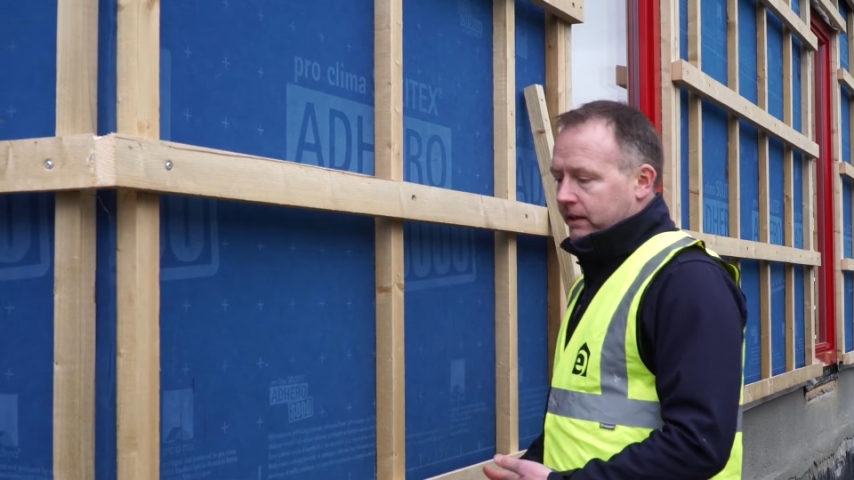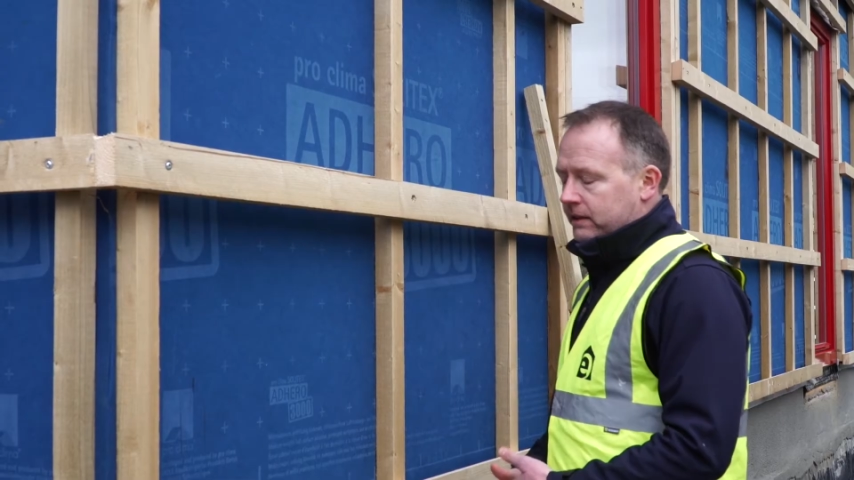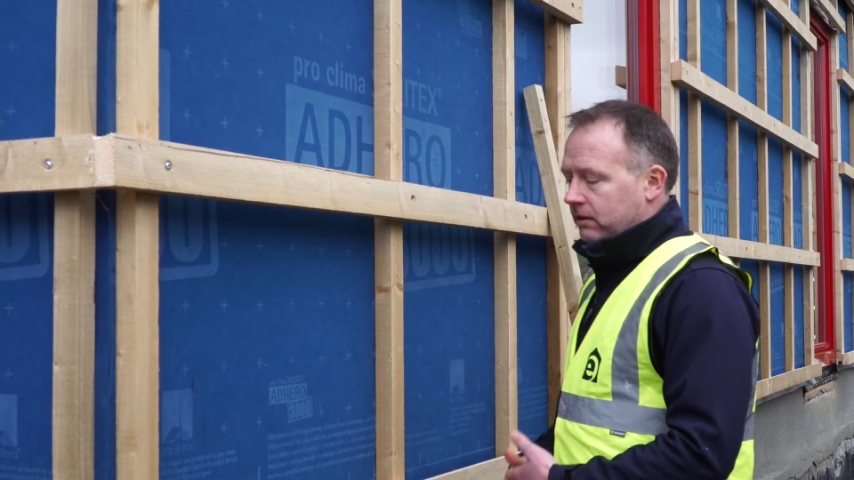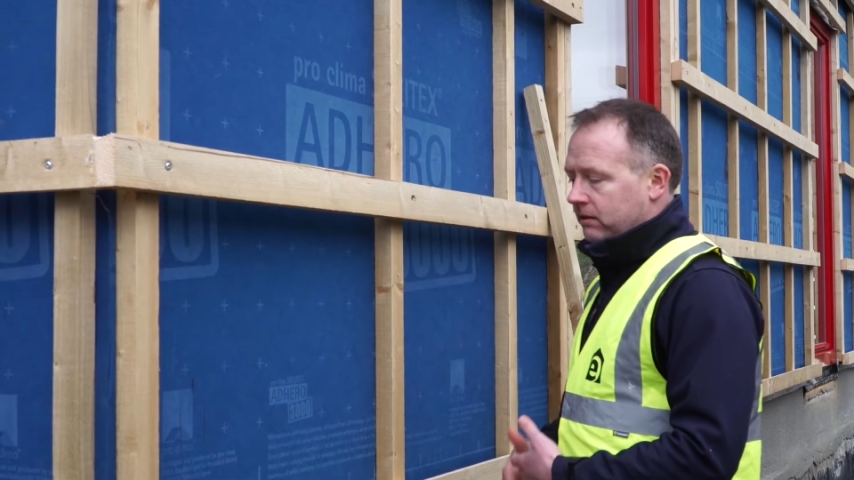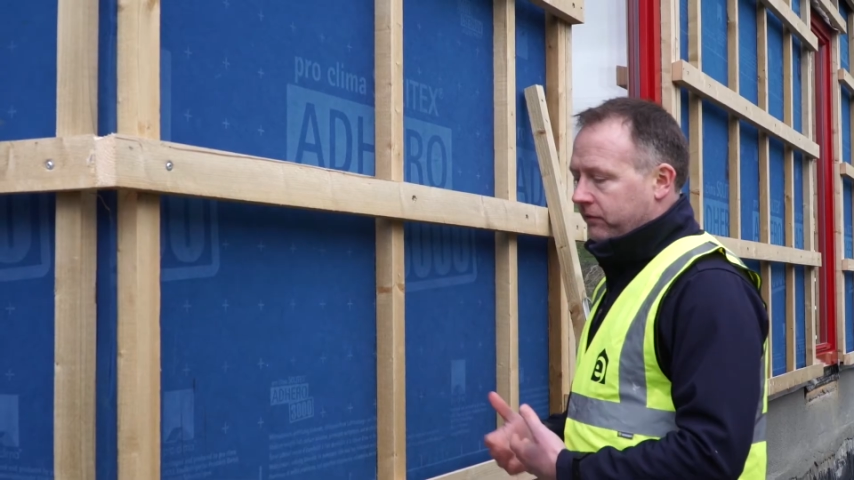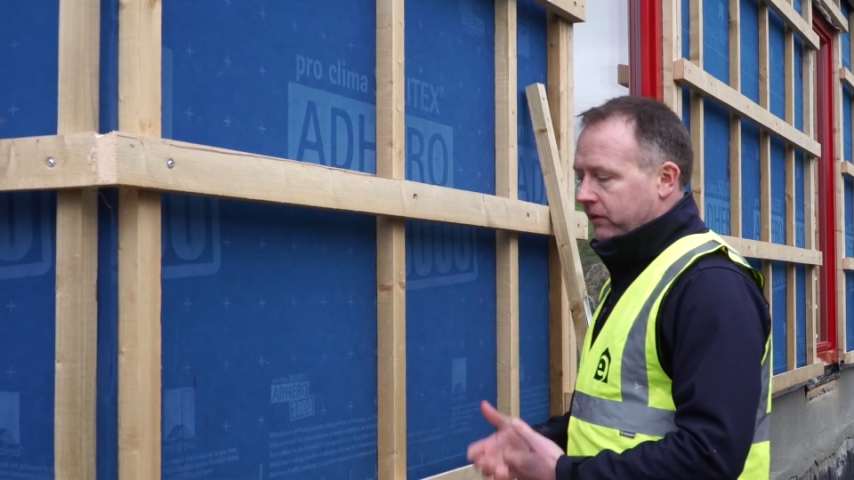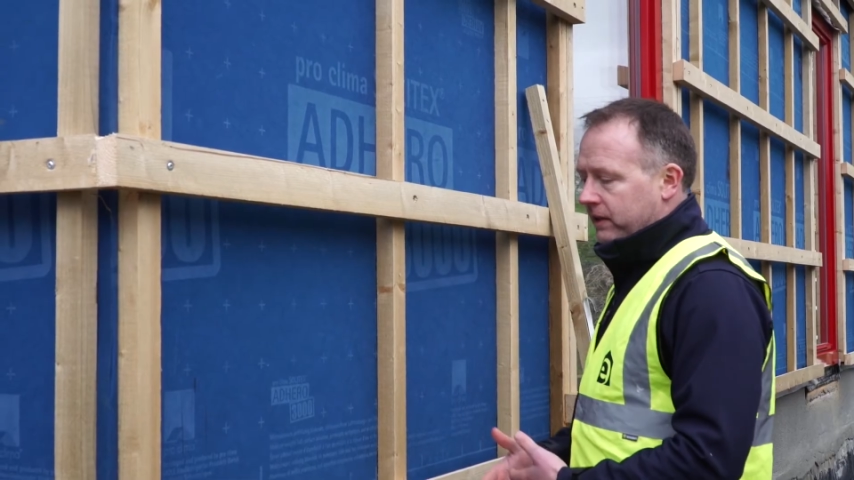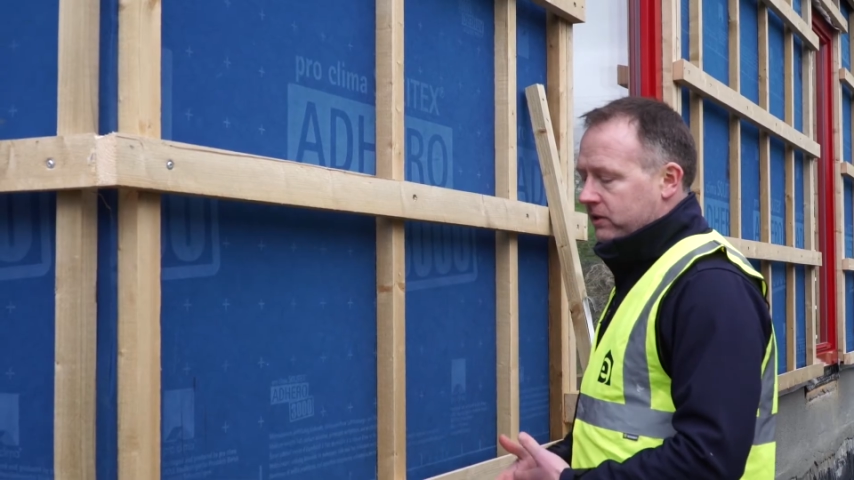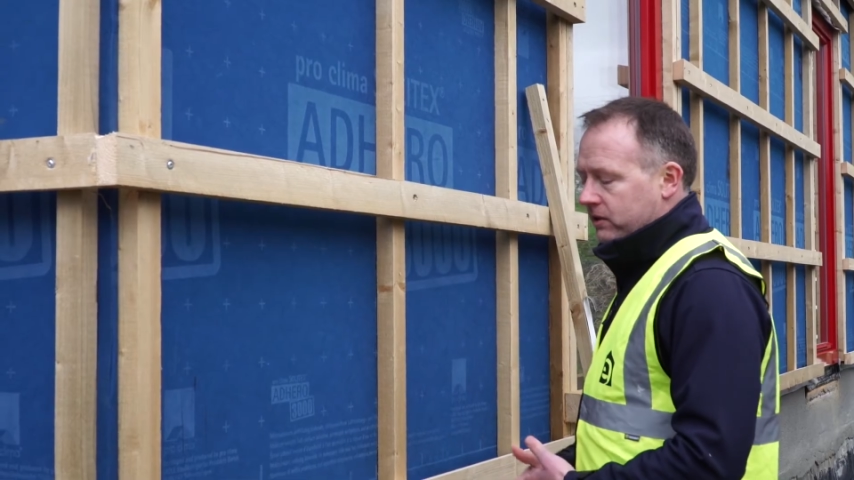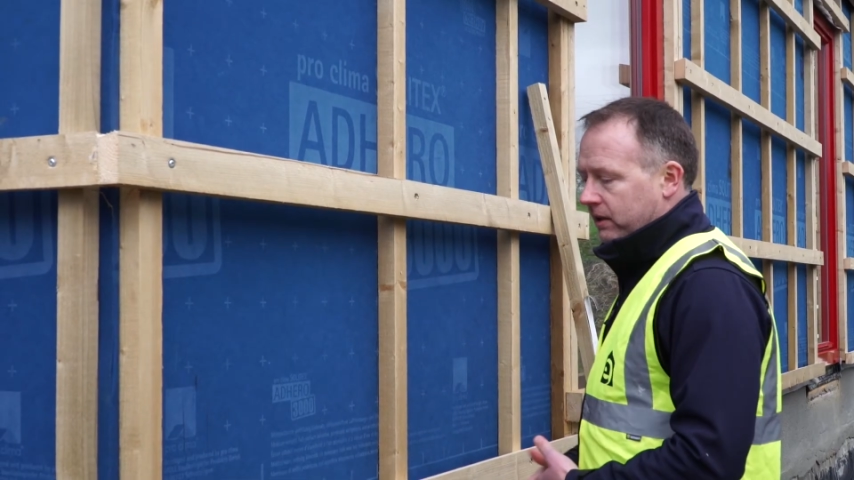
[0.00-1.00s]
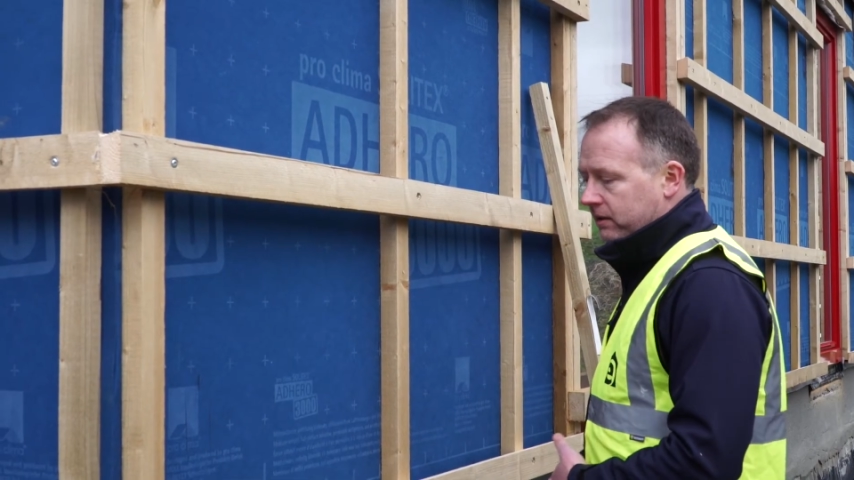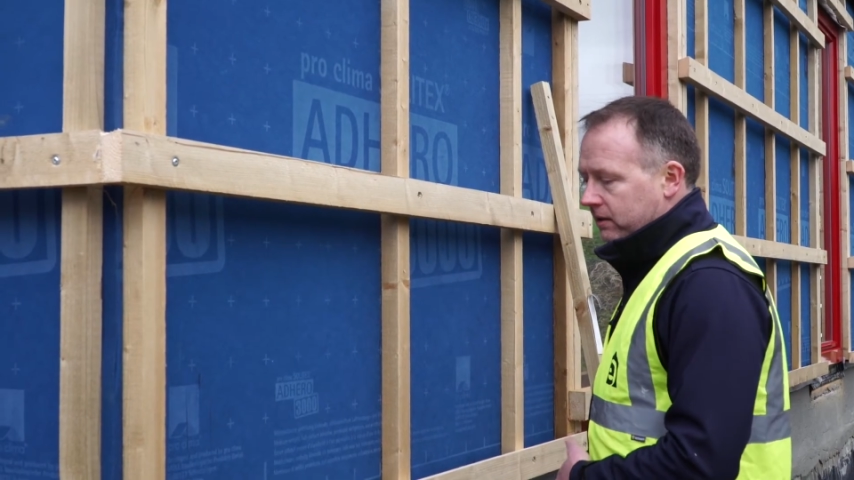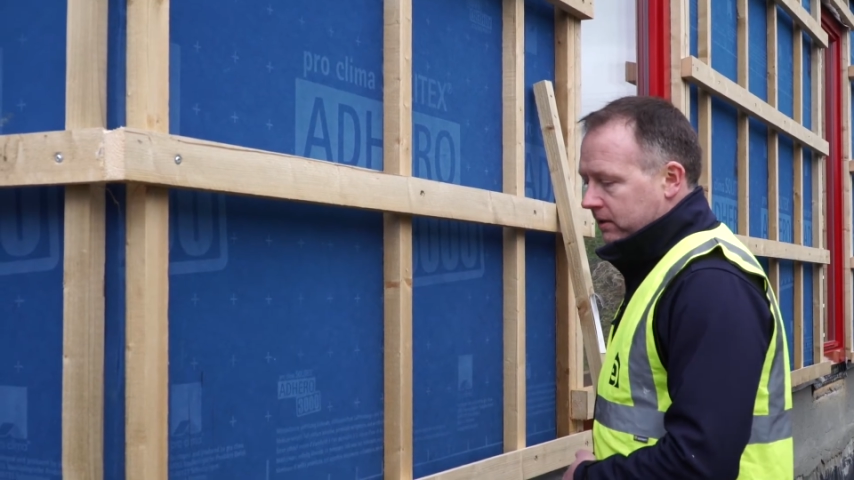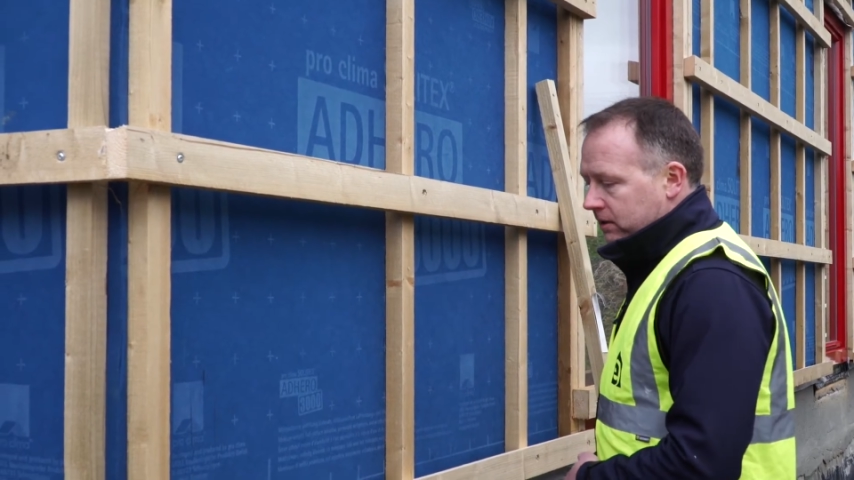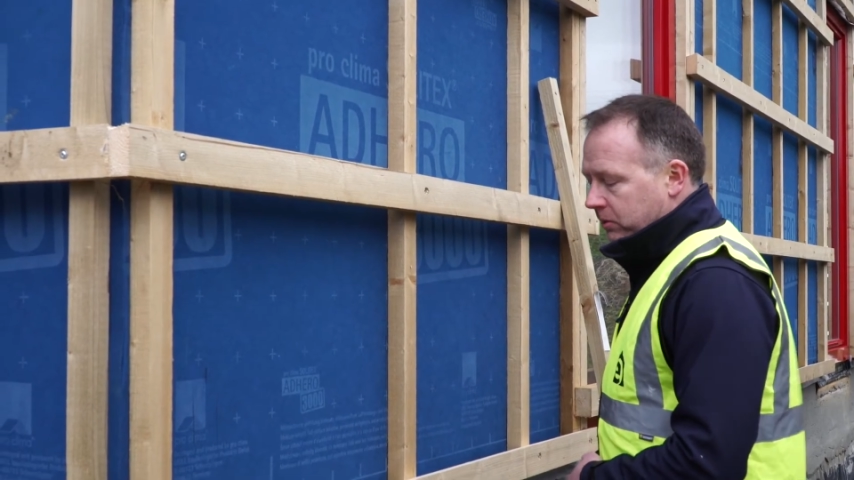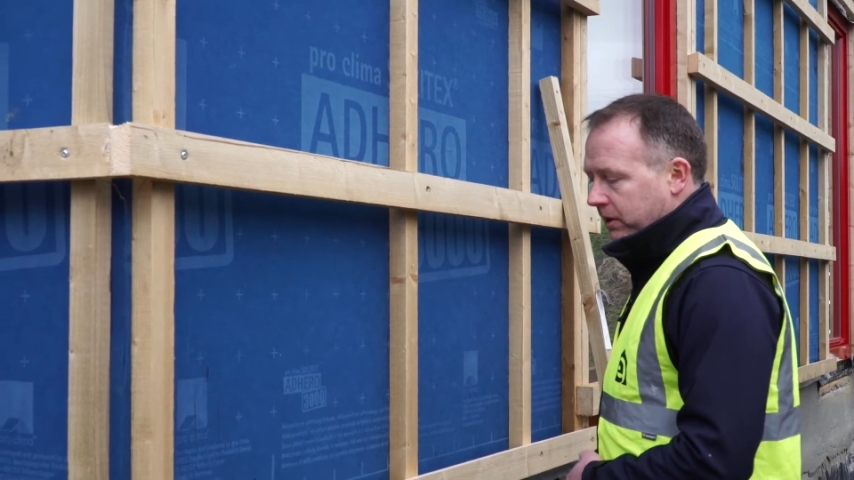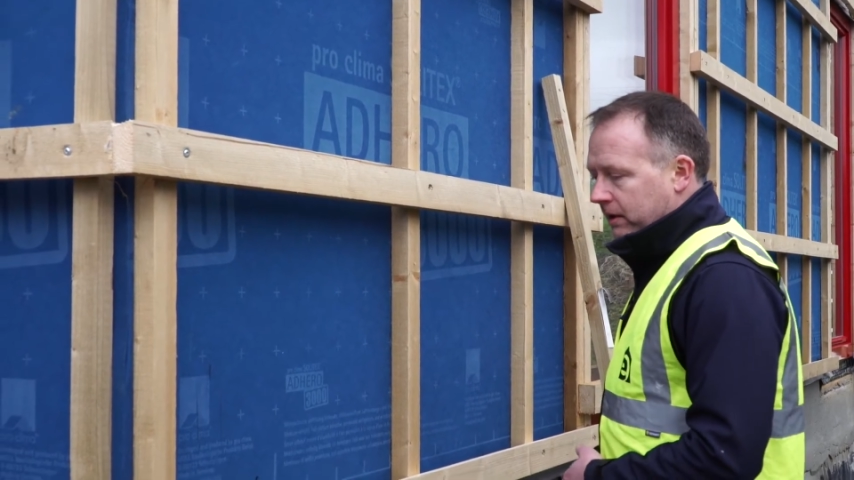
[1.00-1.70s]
he's going to finish it with